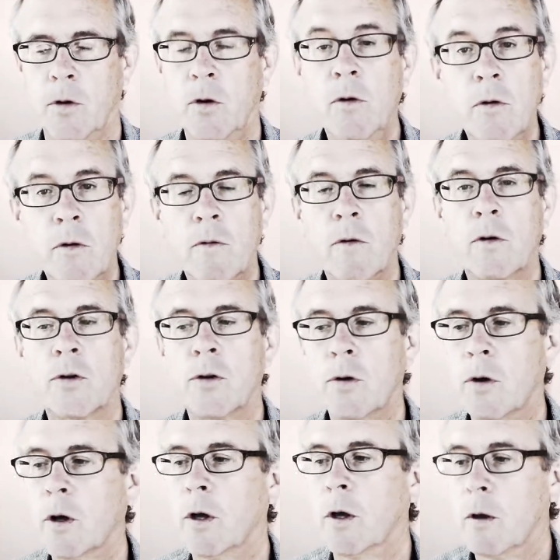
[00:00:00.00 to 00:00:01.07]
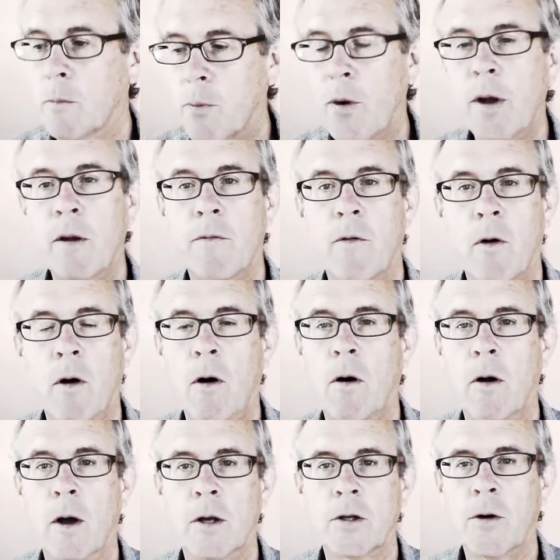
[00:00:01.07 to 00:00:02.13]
Universal, praying for all.